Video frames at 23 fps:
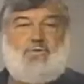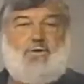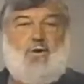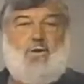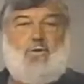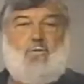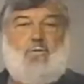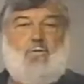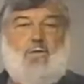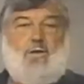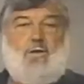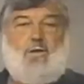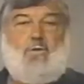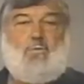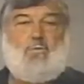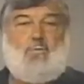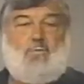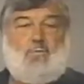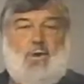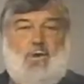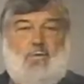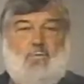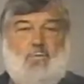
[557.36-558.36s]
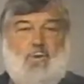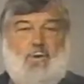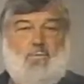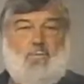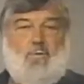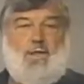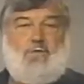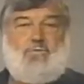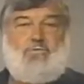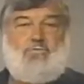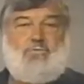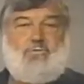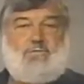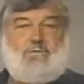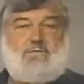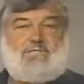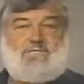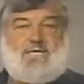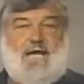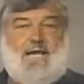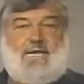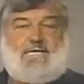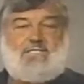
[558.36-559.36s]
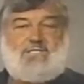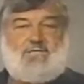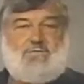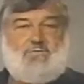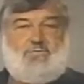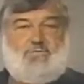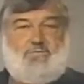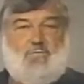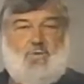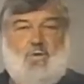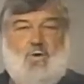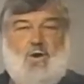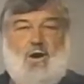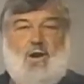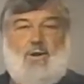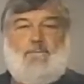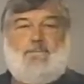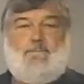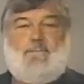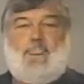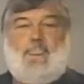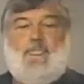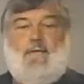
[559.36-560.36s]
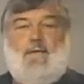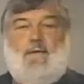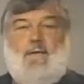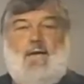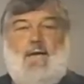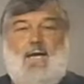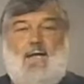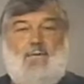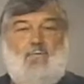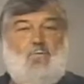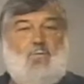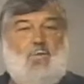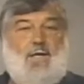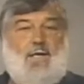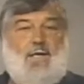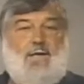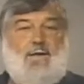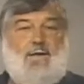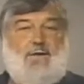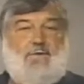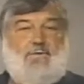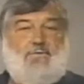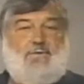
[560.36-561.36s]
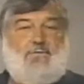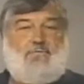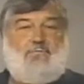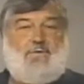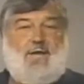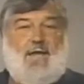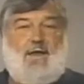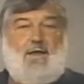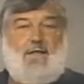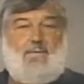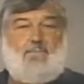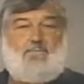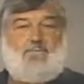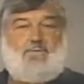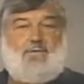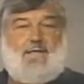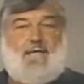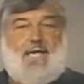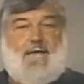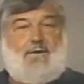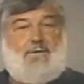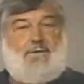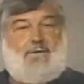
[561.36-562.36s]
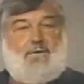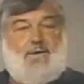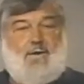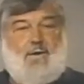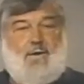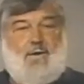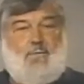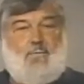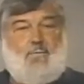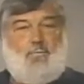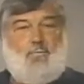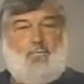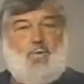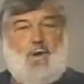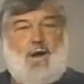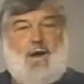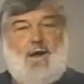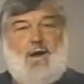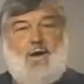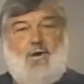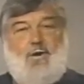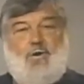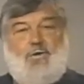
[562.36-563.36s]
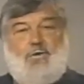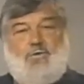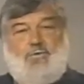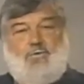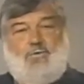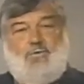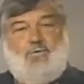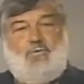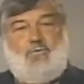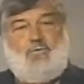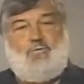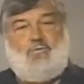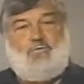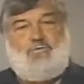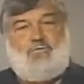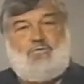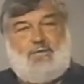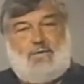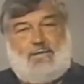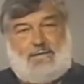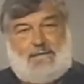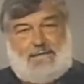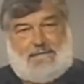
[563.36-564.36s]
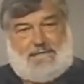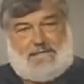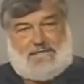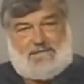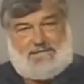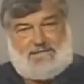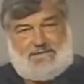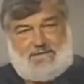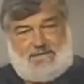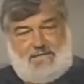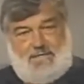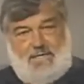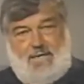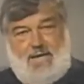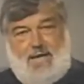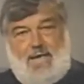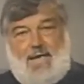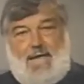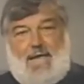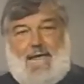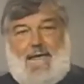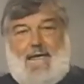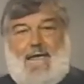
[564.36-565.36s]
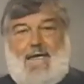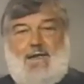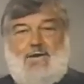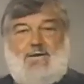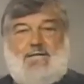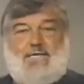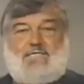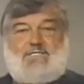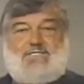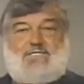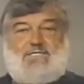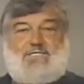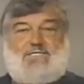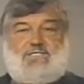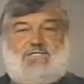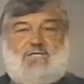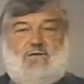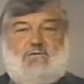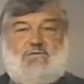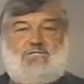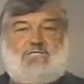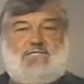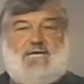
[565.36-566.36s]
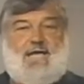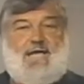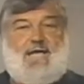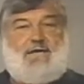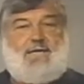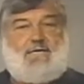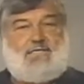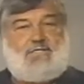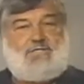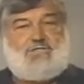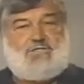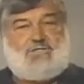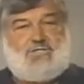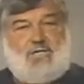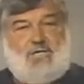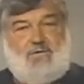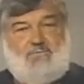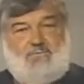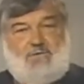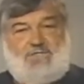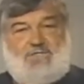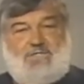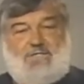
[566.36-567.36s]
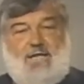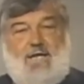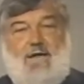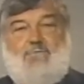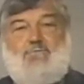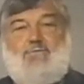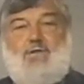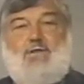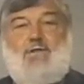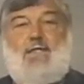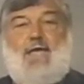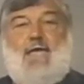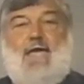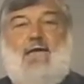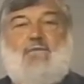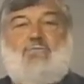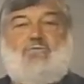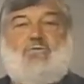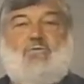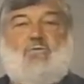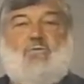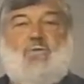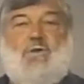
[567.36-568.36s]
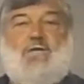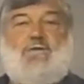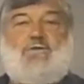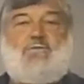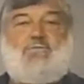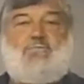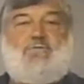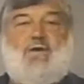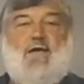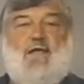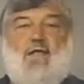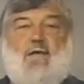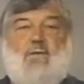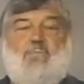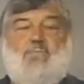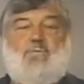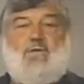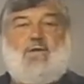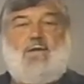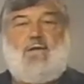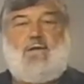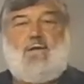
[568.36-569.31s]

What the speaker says: know when we went through Section 4 and we developed that where used list and its associated service level after we developed